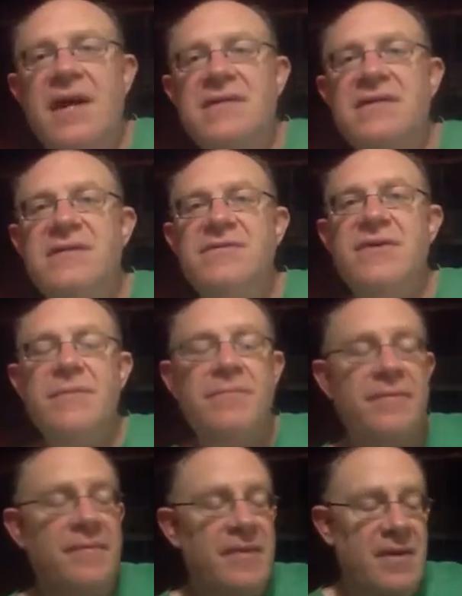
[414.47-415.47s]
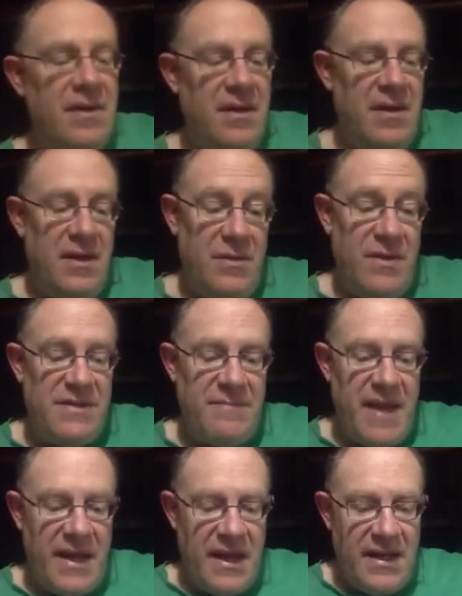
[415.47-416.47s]
Gaza Strip, in the West
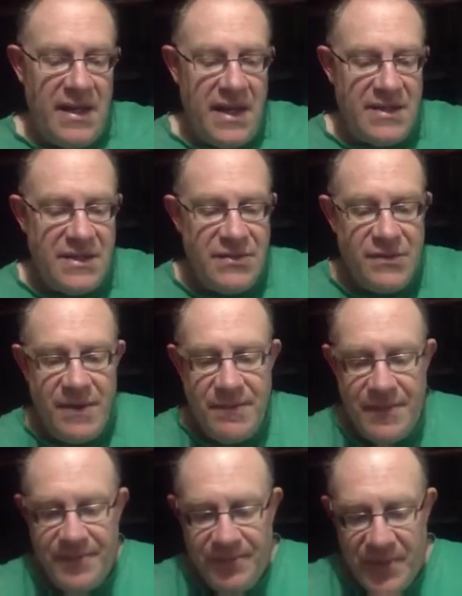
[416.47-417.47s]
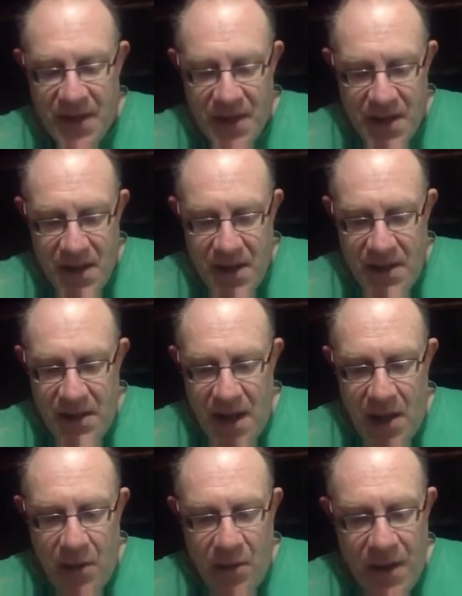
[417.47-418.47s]
Bank and the Gaza Strip. Now,